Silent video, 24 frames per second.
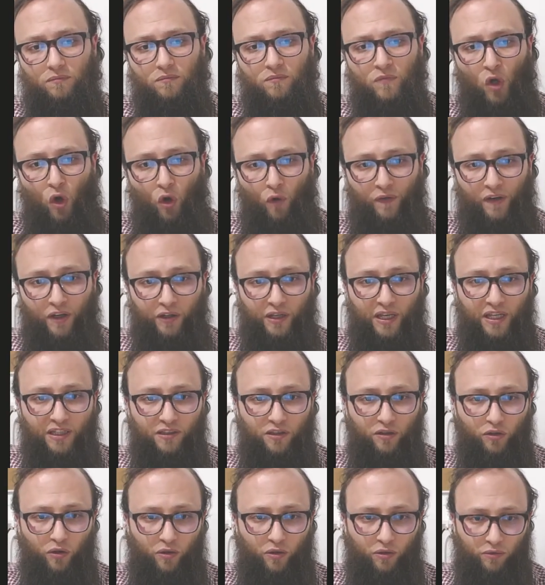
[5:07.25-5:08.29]
often located
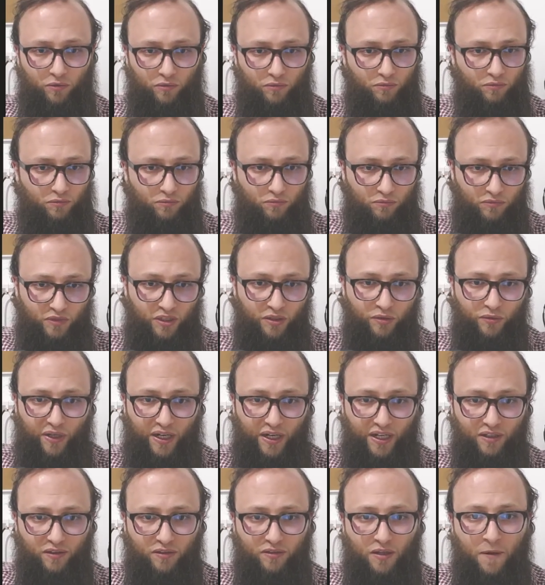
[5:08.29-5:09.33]
on
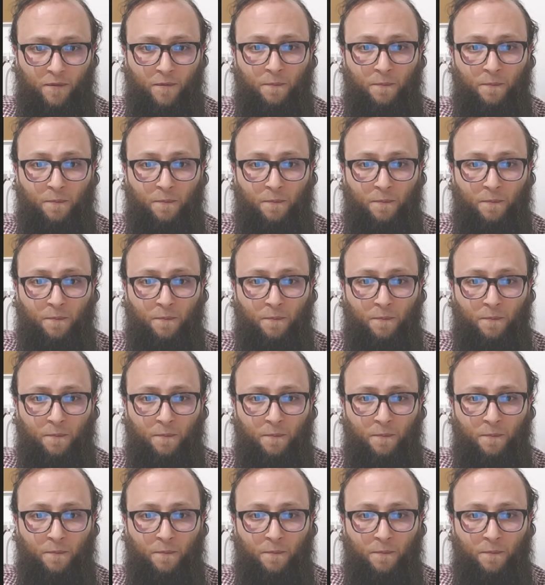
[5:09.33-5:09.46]
dendrites,